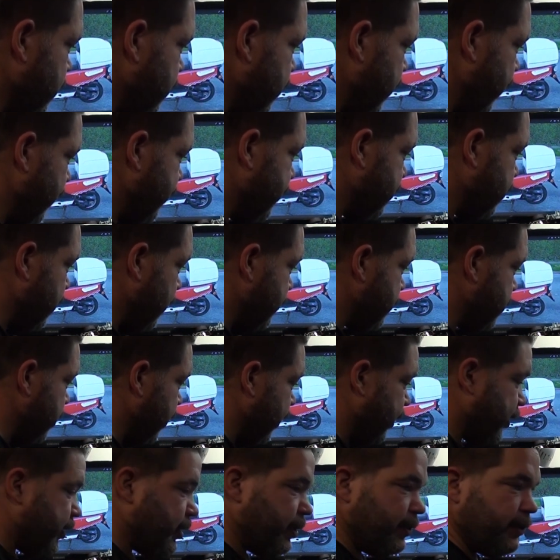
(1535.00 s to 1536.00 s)
next
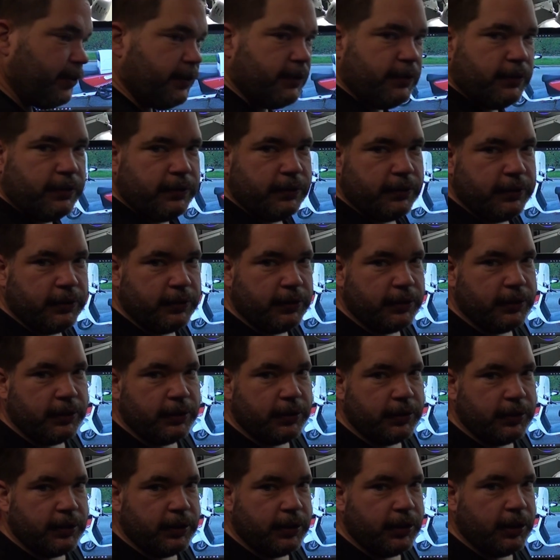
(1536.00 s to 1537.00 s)
subject,
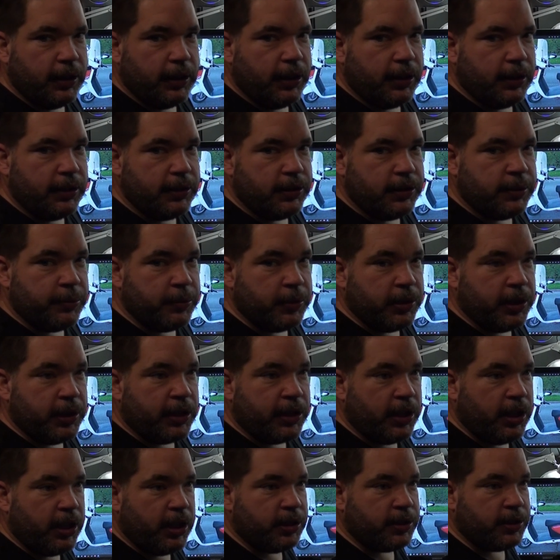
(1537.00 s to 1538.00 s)
some
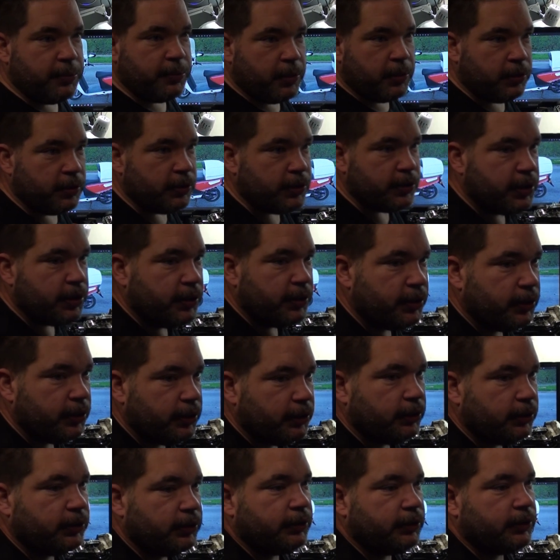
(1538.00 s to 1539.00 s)
die-cast models.
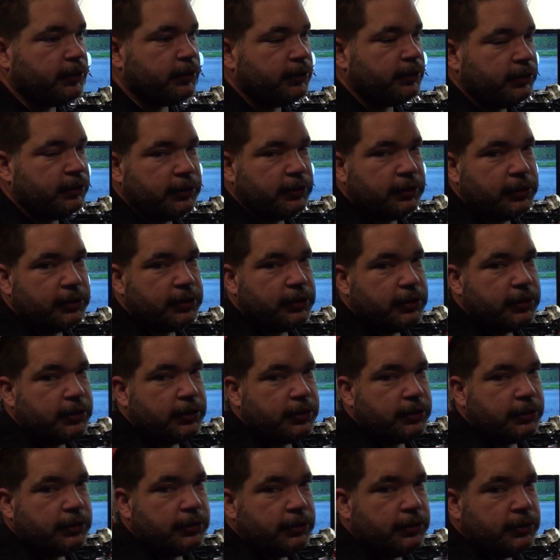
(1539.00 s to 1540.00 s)

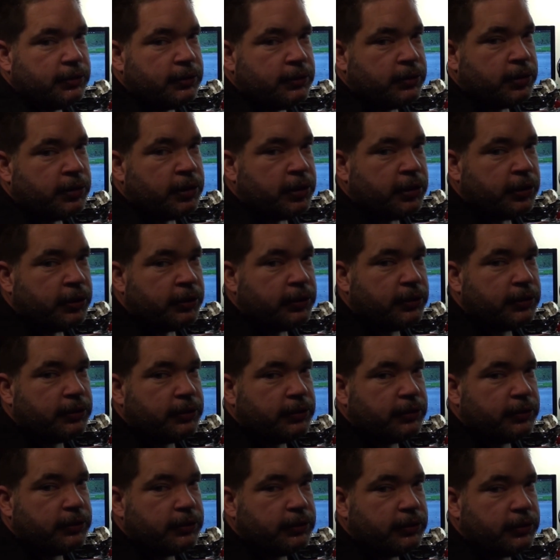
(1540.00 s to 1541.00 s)
I'm just going to
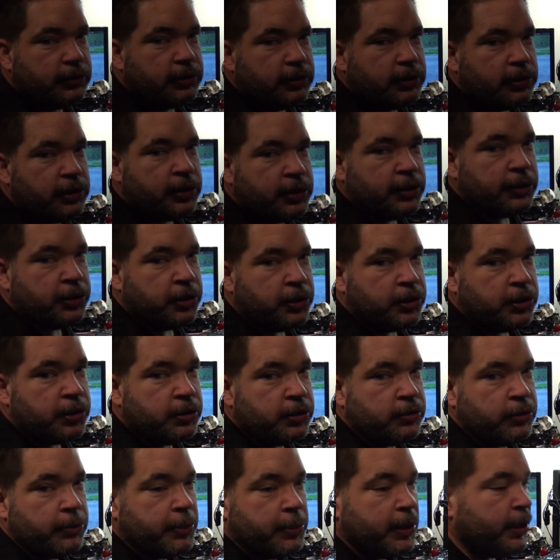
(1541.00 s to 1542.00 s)
adjust
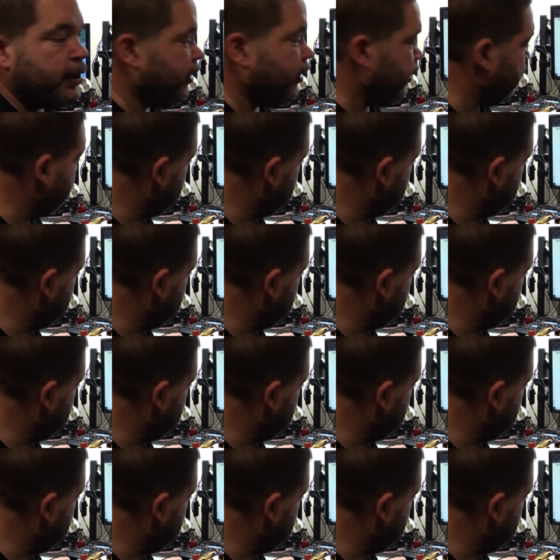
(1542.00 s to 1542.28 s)
you a bit.